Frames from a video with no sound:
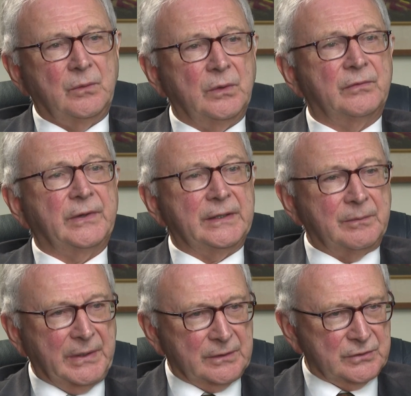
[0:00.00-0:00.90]
we'll find a
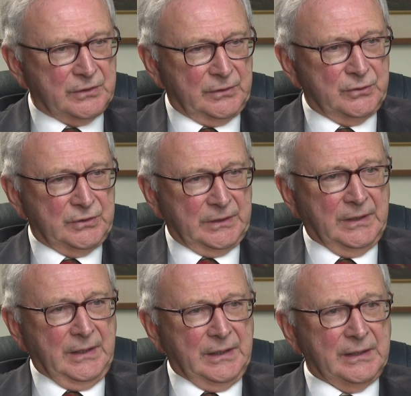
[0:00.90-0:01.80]
better solution.
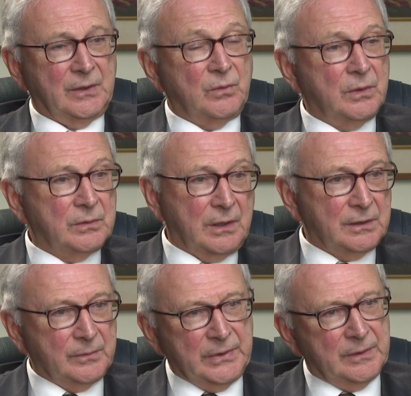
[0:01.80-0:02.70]
And it won't
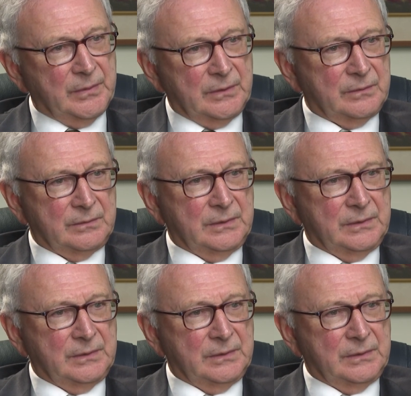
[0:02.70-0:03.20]
all be about